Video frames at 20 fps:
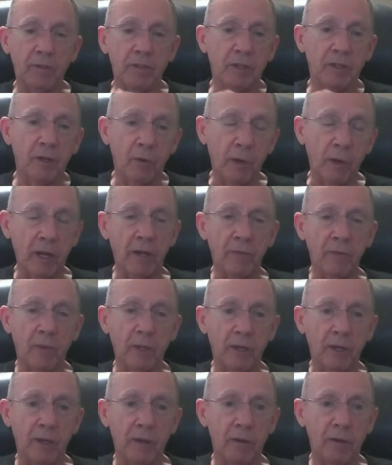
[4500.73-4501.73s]
to go out
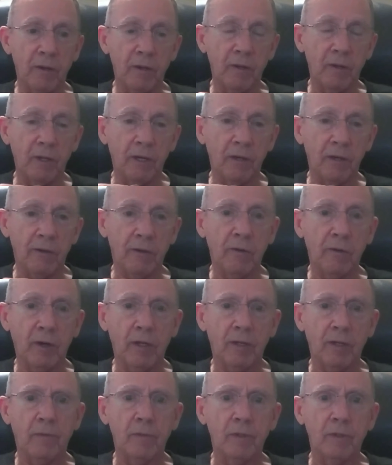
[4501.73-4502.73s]
there, and the
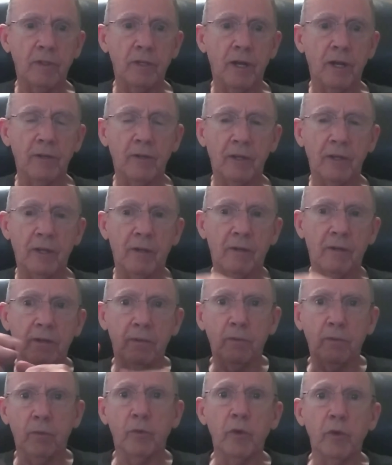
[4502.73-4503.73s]
aircraft was shot down.
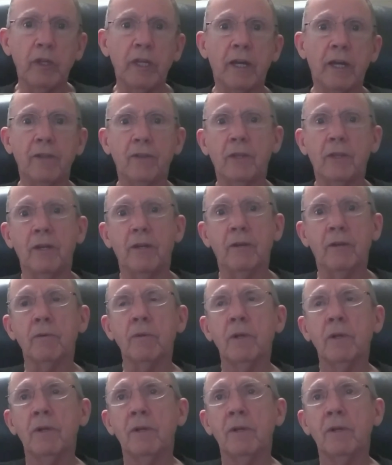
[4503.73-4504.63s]
And when we got there,